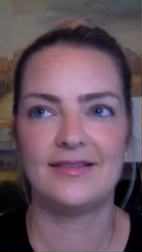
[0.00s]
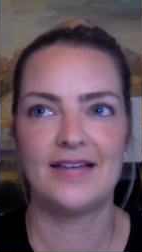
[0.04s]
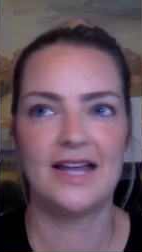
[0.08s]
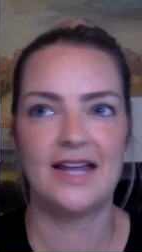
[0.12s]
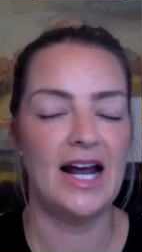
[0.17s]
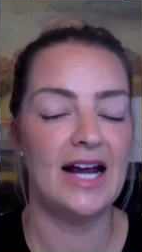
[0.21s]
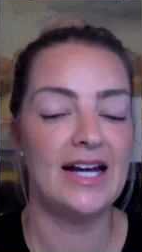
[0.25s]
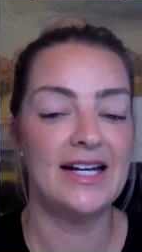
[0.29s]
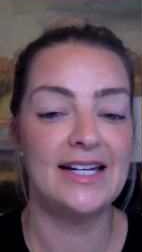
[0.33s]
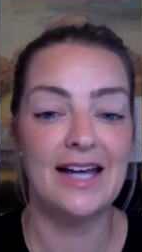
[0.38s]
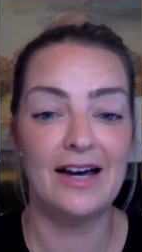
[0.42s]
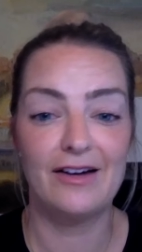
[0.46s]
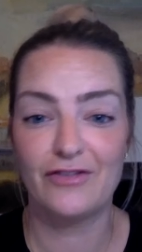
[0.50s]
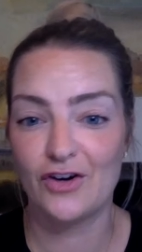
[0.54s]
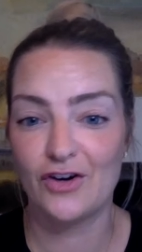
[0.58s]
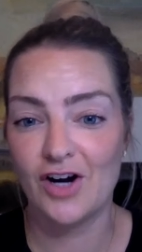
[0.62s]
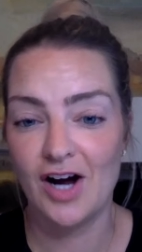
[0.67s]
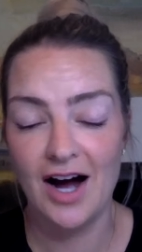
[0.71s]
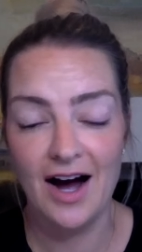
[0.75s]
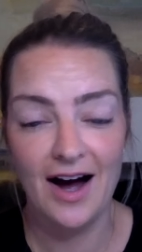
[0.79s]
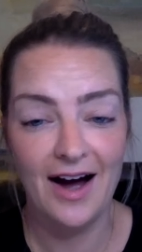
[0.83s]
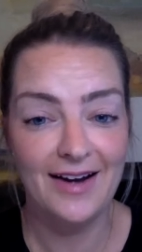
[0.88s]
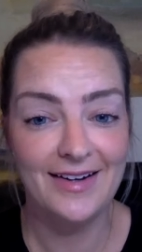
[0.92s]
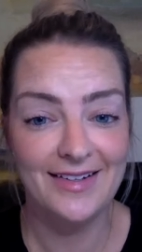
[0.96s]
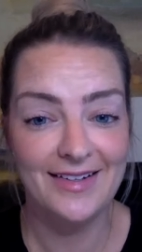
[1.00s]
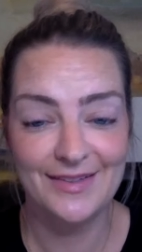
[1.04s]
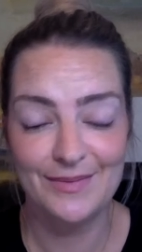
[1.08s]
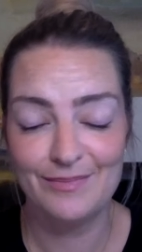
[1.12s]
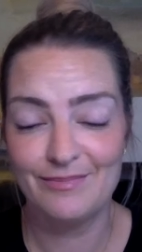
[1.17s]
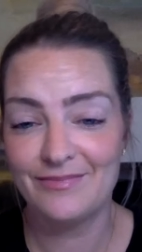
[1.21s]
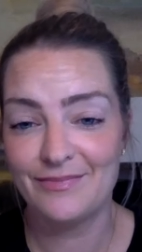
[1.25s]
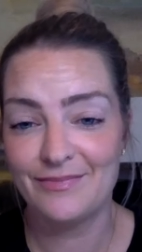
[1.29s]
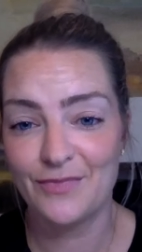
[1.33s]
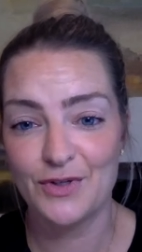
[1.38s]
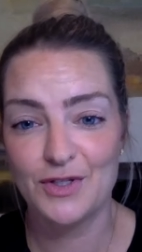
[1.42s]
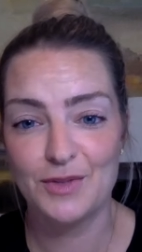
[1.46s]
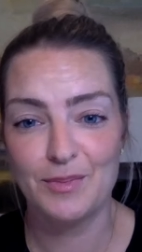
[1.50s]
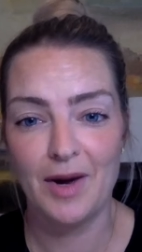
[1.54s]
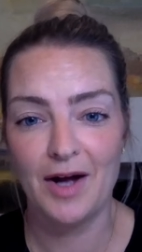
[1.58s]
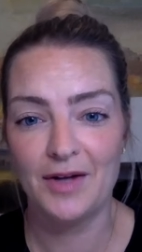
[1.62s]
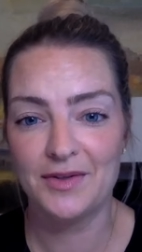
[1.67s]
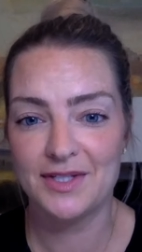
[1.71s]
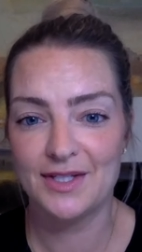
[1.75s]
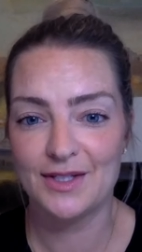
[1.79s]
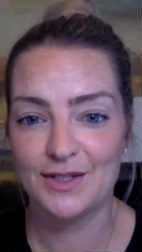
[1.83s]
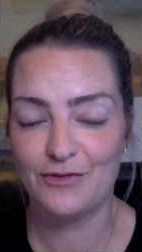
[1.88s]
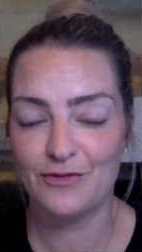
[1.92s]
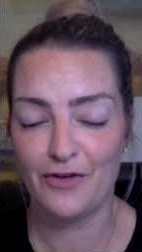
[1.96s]
and I never got
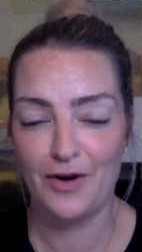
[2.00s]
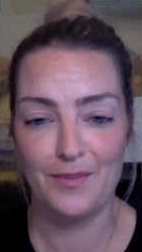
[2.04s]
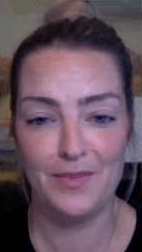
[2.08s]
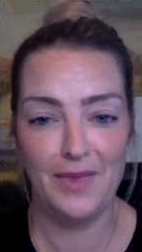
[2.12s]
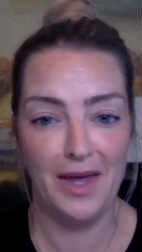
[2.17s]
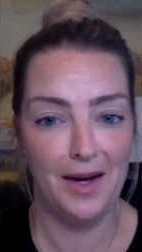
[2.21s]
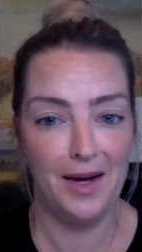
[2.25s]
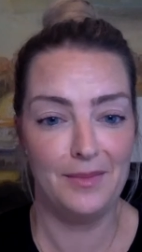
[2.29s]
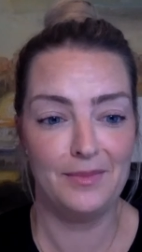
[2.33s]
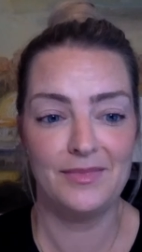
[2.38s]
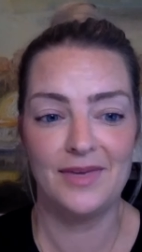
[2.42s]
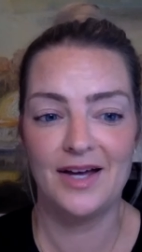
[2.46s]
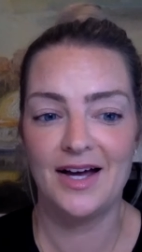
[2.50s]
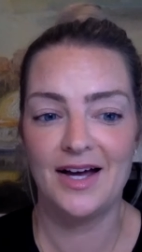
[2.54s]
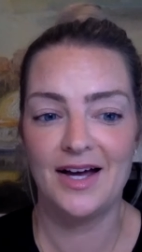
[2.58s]
responses from them.